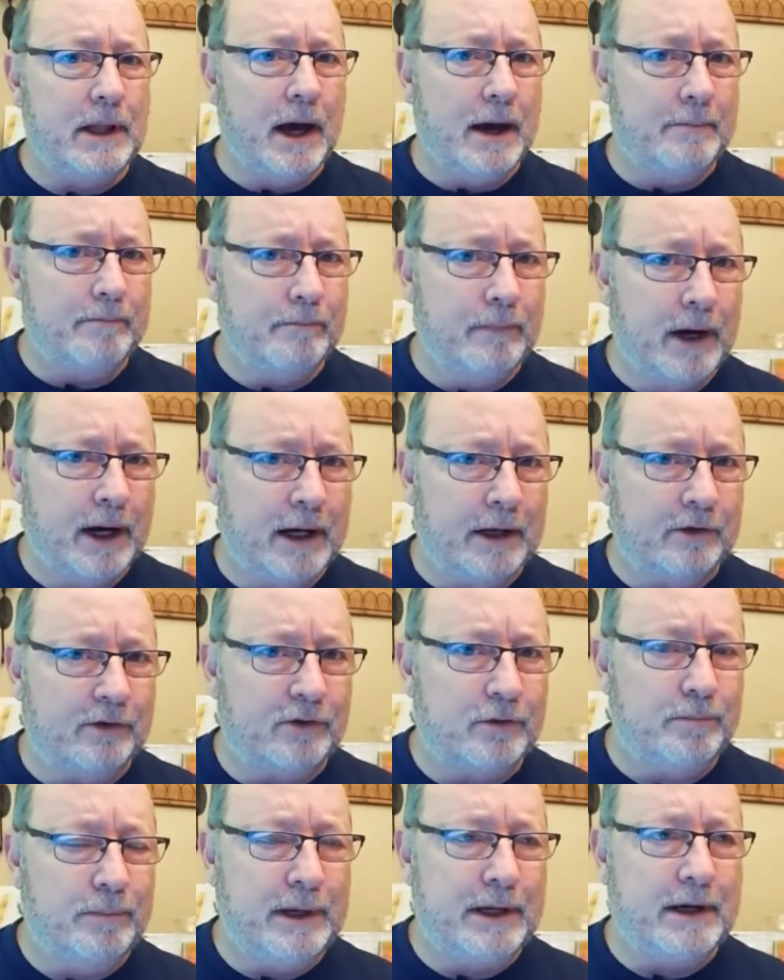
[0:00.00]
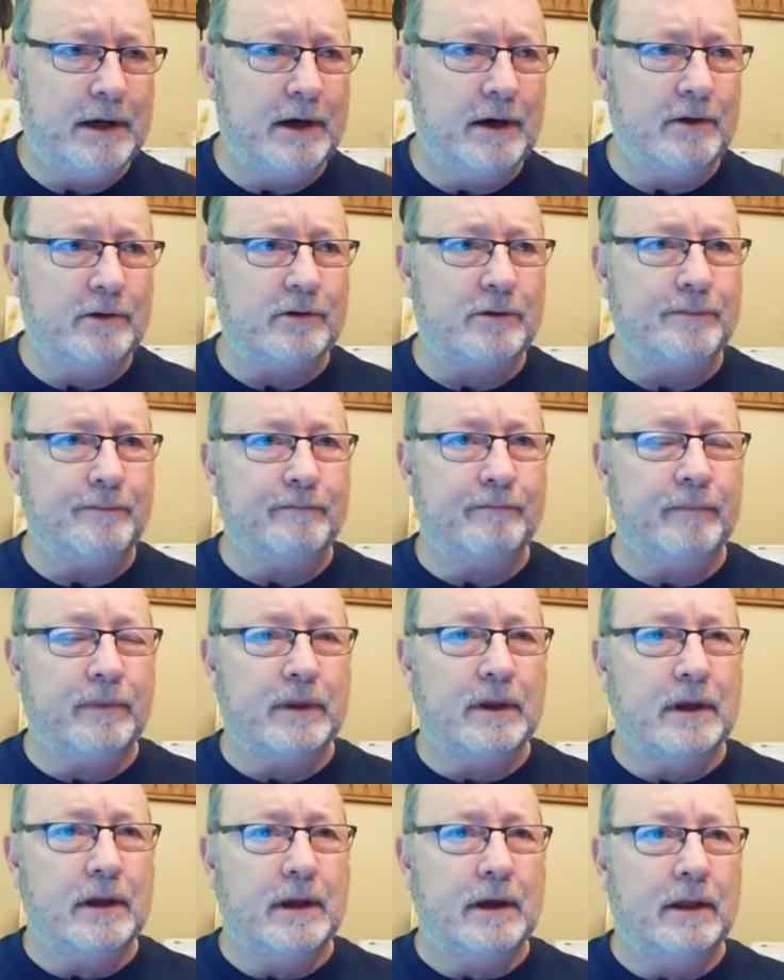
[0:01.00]
not much because
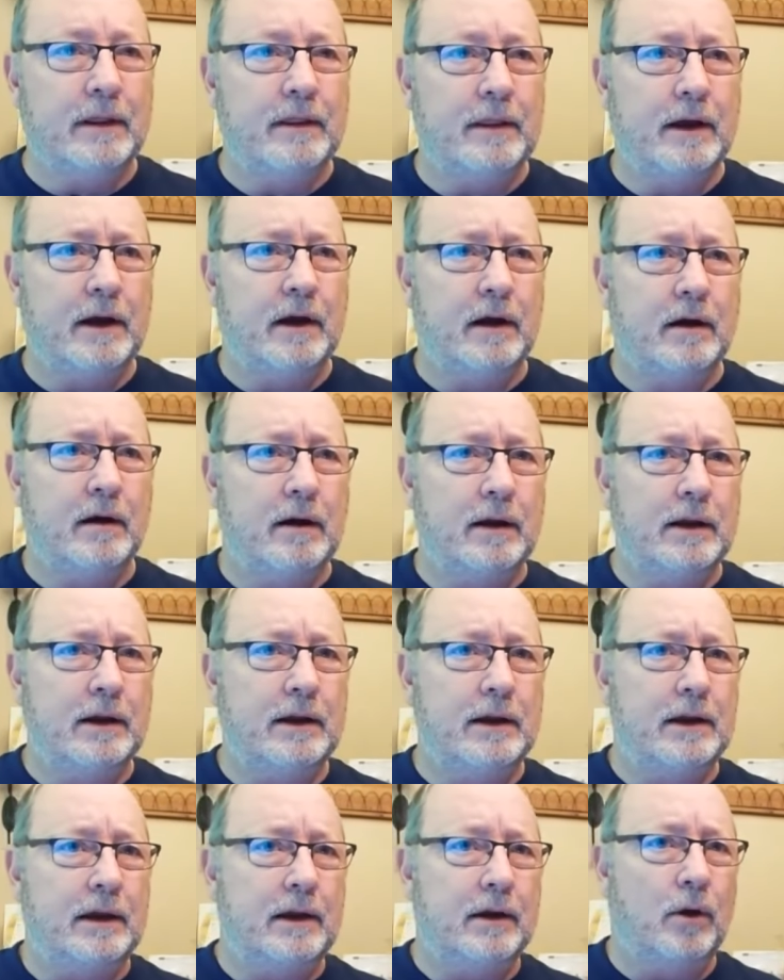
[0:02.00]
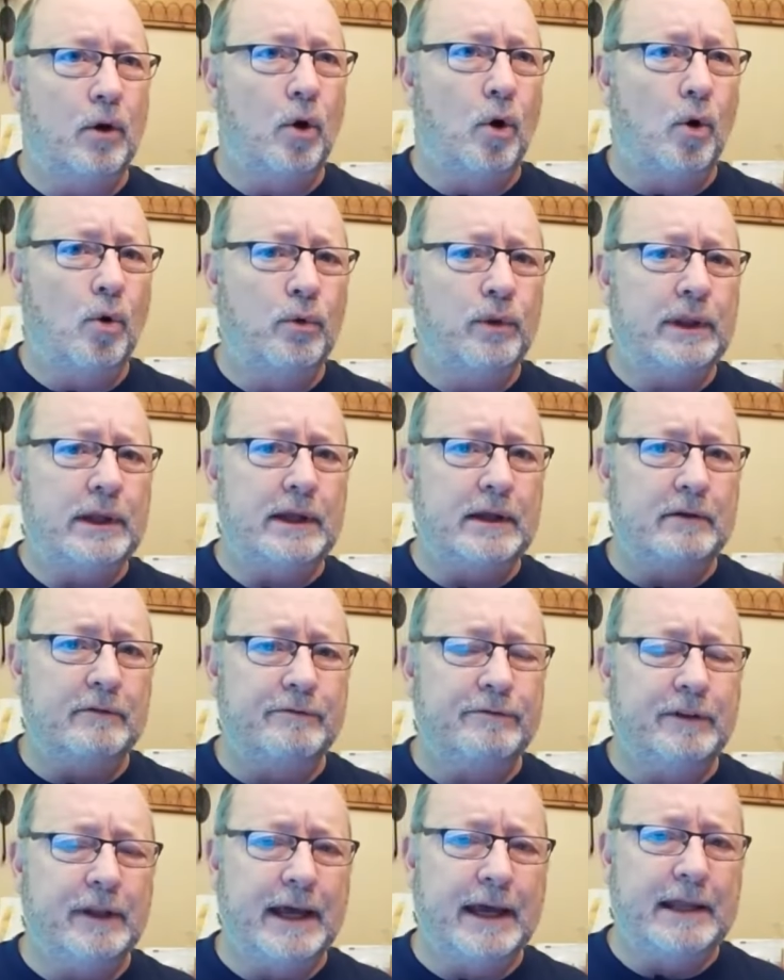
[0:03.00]
they're only
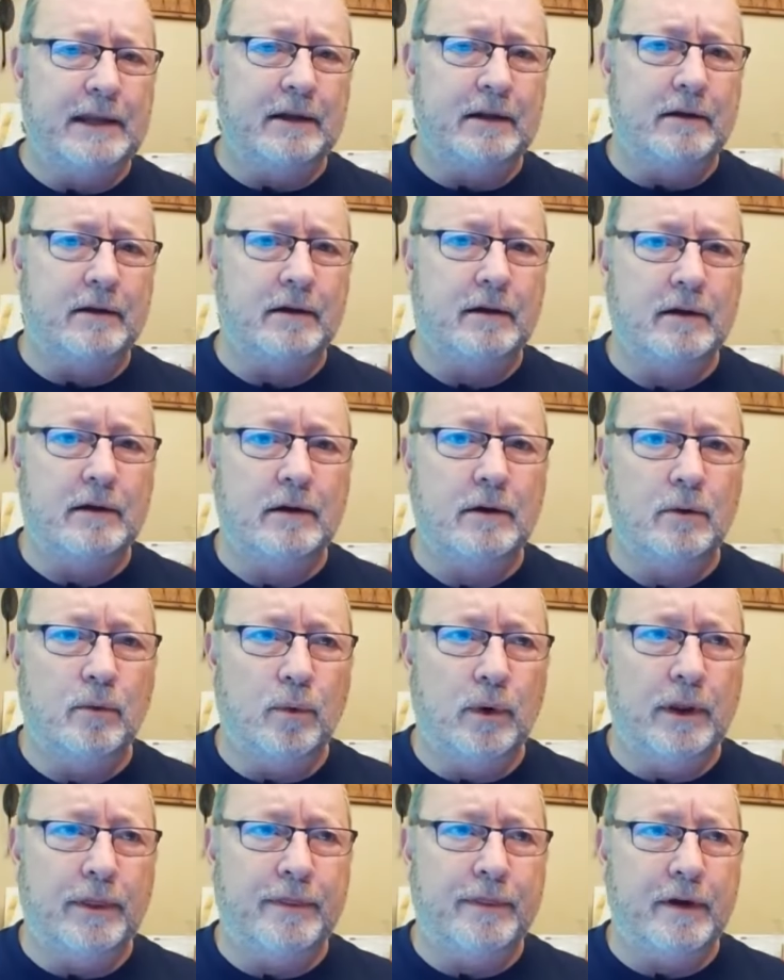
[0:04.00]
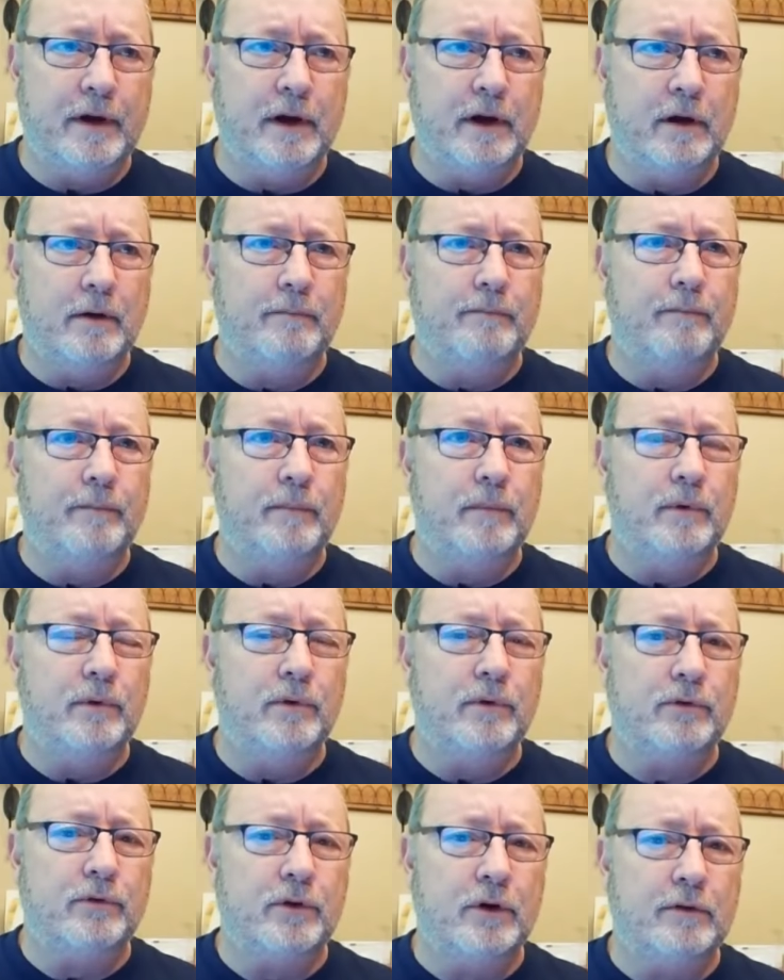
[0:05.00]
inflated with their
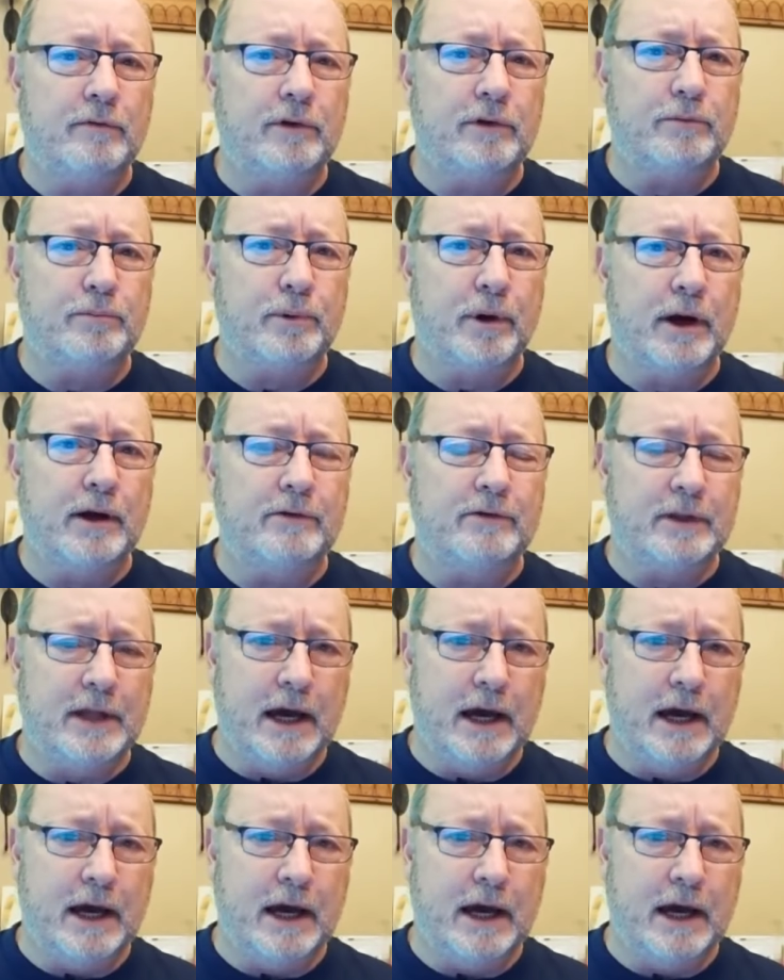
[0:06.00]
service price.